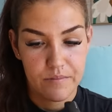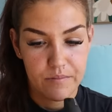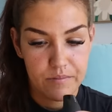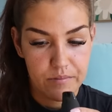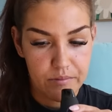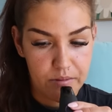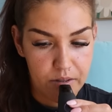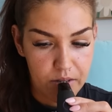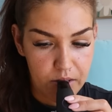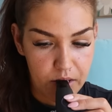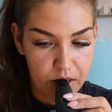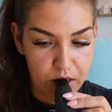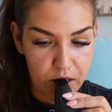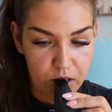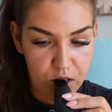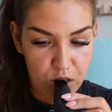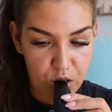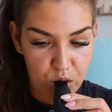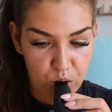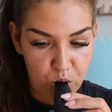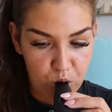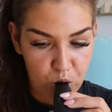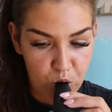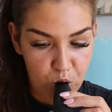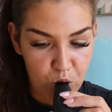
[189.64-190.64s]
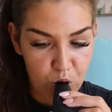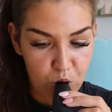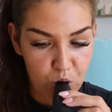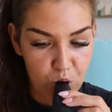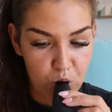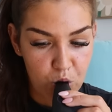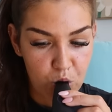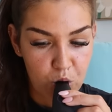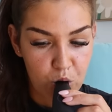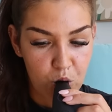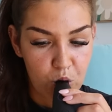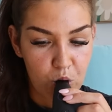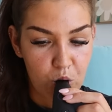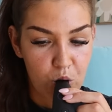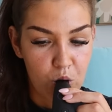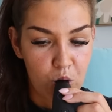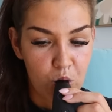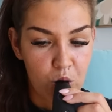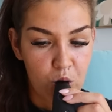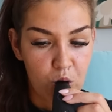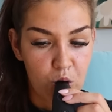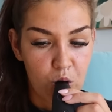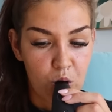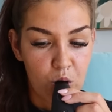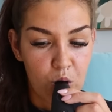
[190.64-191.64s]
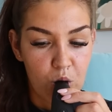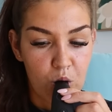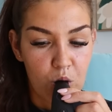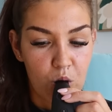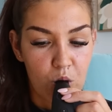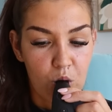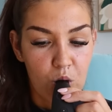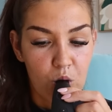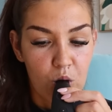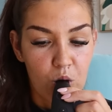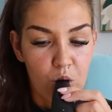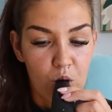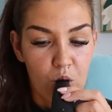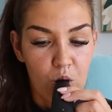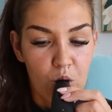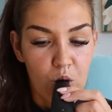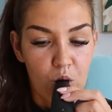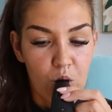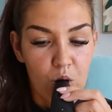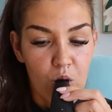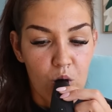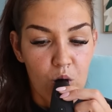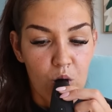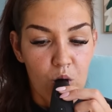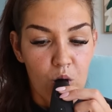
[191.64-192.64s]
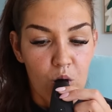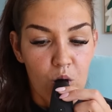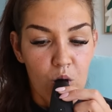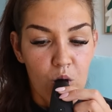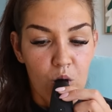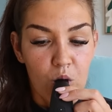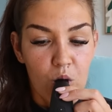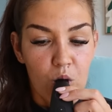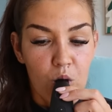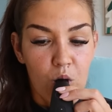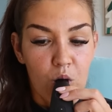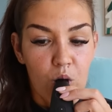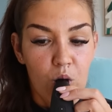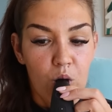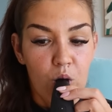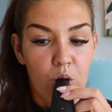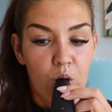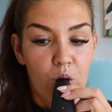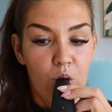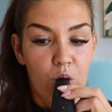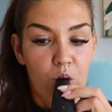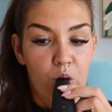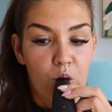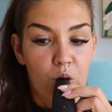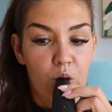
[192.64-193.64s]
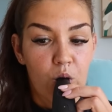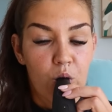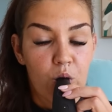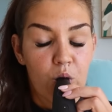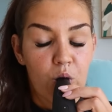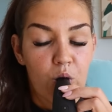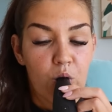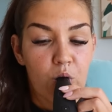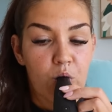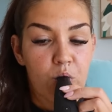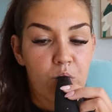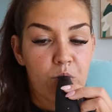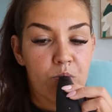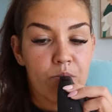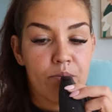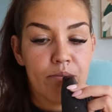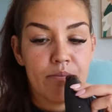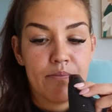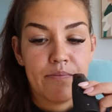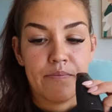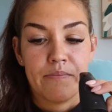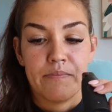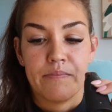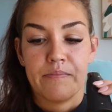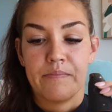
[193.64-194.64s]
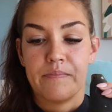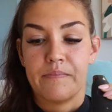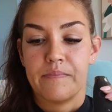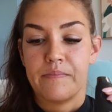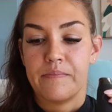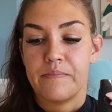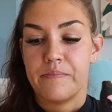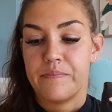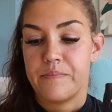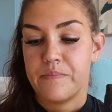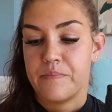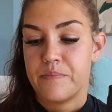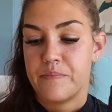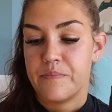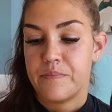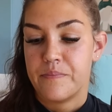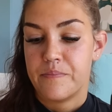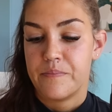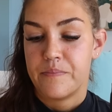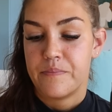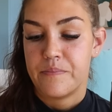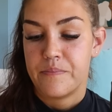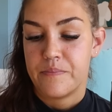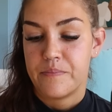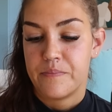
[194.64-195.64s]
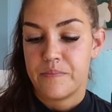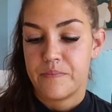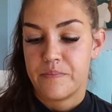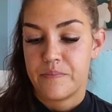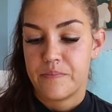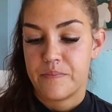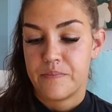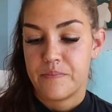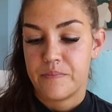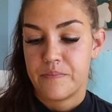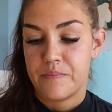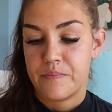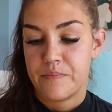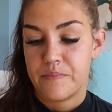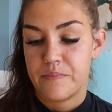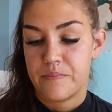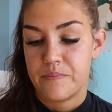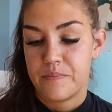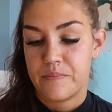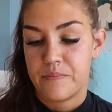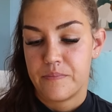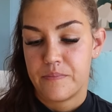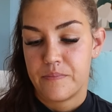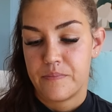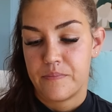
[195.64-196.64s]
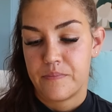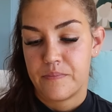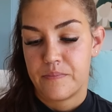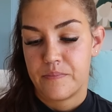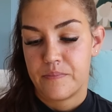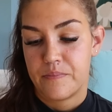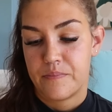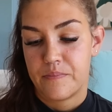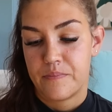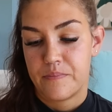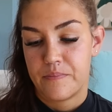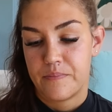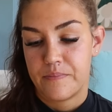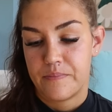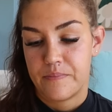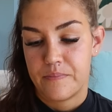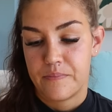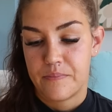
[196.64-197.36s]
(no one is talking)